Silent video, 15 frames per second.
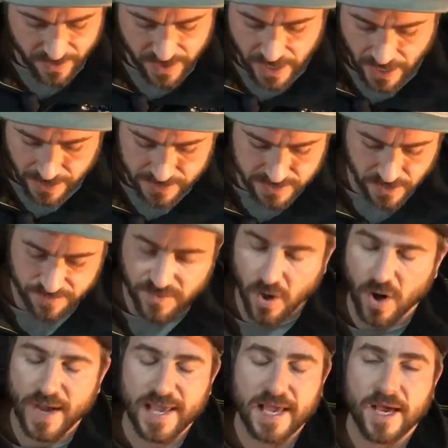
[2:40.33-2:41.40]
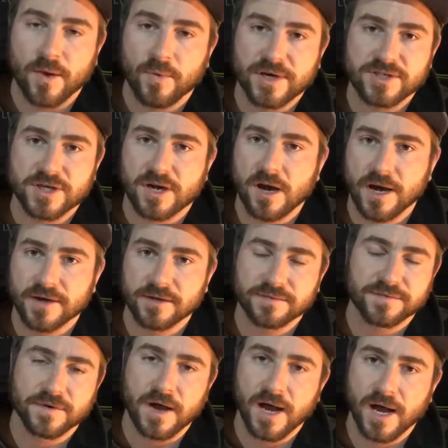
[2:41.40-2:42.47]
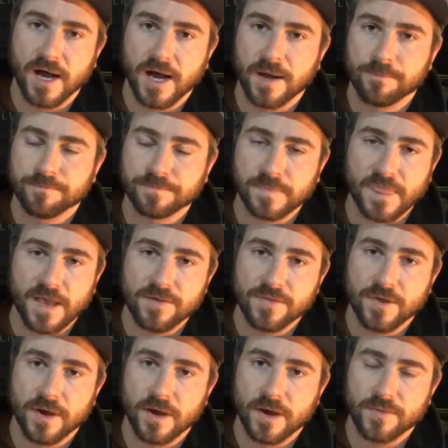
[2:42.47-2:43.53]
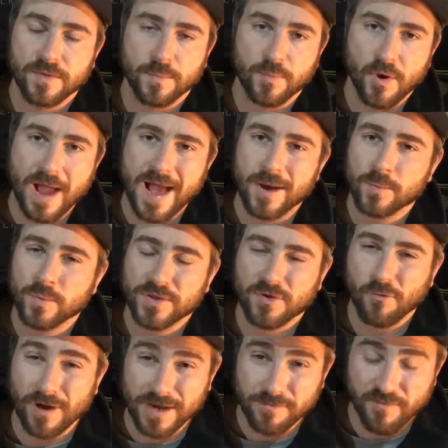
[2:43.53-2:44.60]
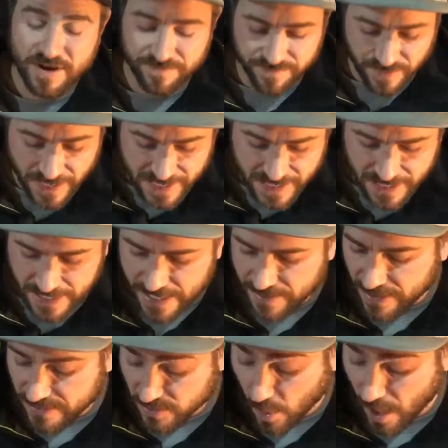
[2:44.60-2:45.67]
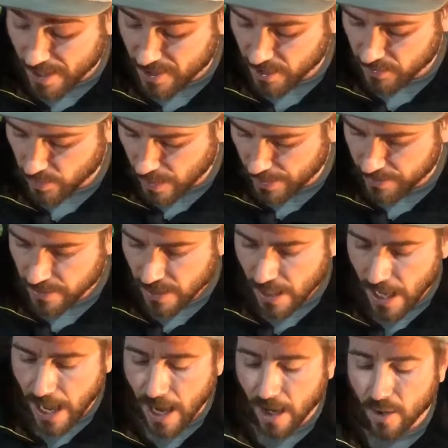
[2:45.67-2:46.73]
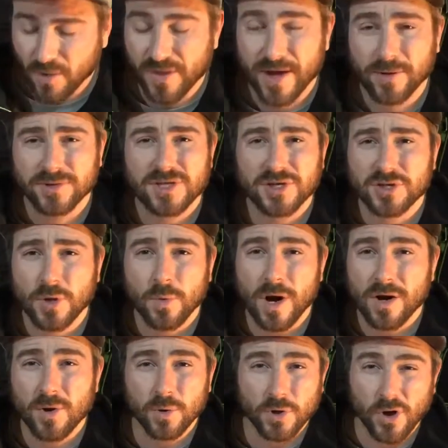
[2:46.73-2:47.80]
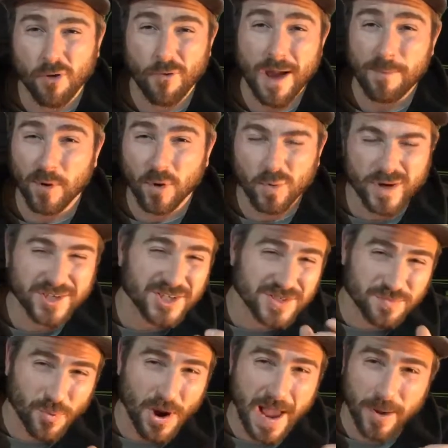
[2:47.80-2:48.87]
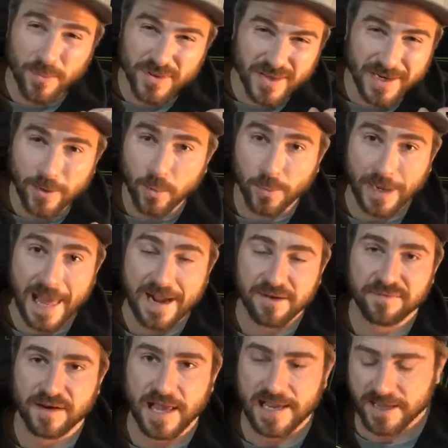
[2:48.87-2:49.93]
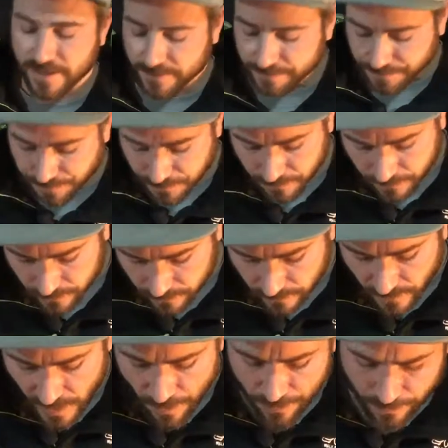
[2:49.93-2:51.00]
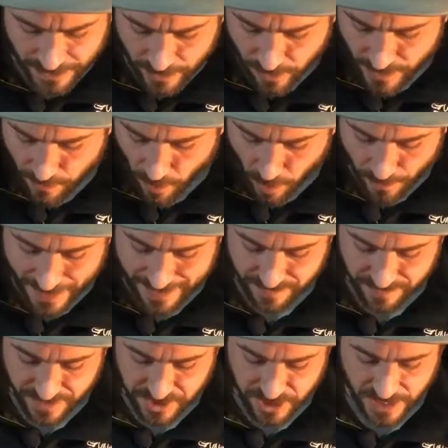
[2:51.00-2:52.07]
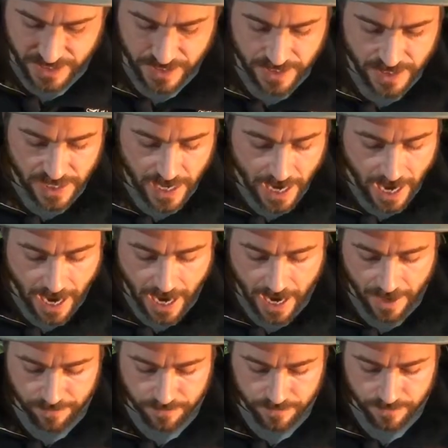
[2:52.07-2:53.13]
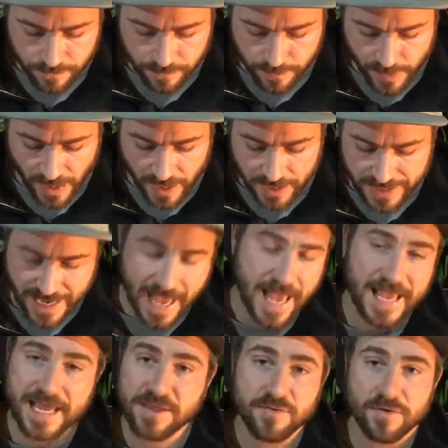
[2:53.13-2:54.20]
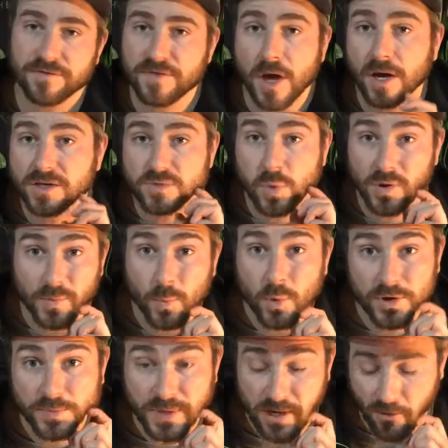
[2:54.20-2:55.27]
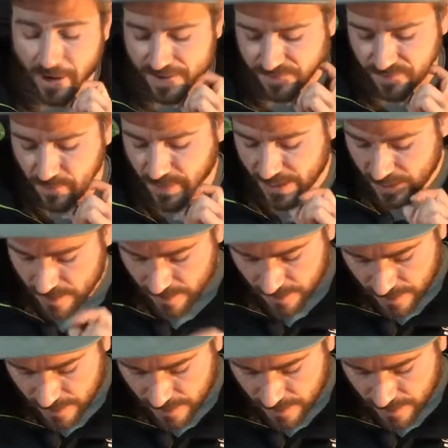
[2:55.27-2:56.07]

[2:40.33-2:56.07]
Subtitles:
colours I've got here, which are kind of the brown with green and red flake in it. That's quite a good one. Or they also do one called a Gremel, which is brown with a little black flake. A little bit more bait fishy, but yeah, either of those would be great for me.